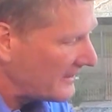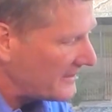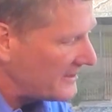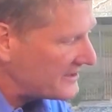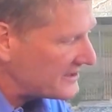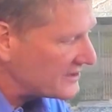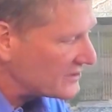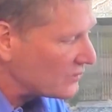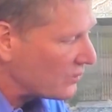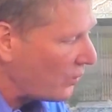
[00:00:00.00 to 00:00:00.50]

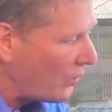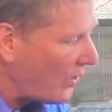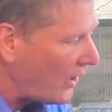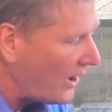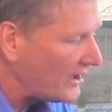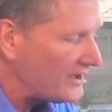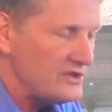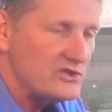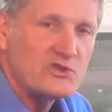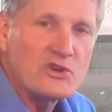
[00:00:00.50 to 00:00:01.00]
This is
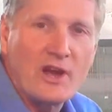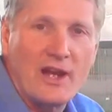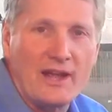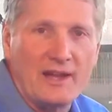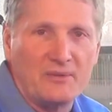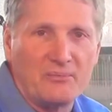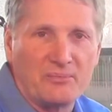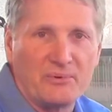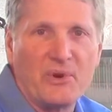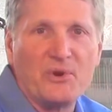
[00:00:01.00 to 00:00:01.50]
one
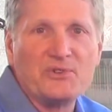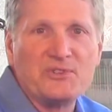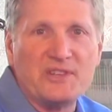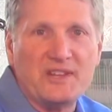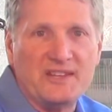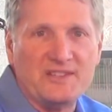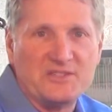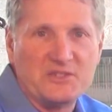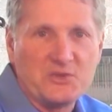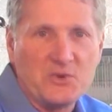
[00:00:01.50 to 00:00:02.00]
giant
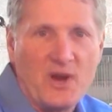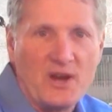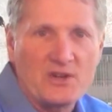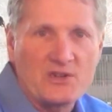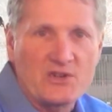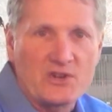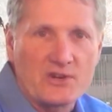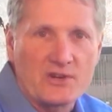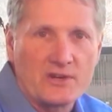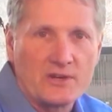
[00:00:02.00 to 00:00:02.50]
protein
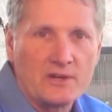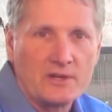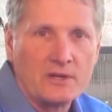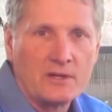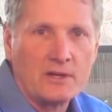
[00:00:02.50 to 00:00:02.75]
structure.